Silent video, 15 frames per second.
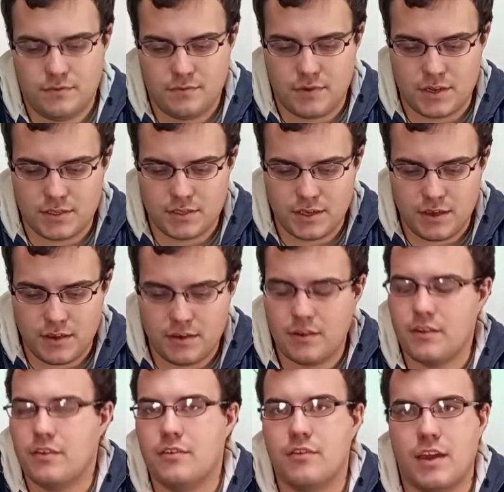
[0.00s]
once again,
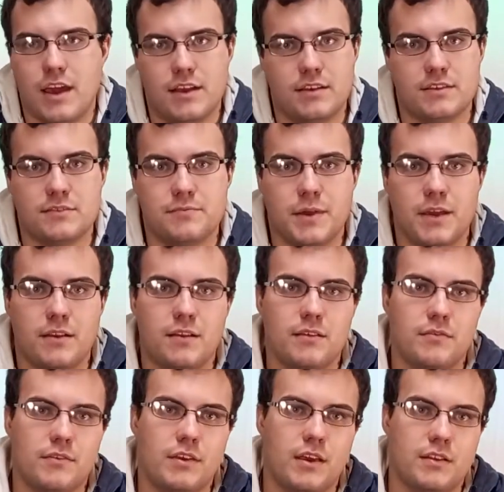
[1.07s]
you can't expect
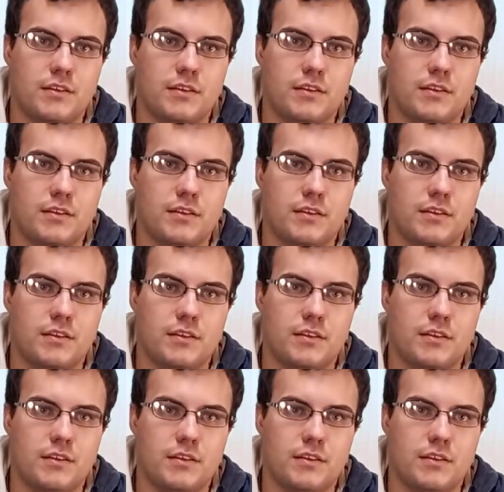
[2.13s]
to get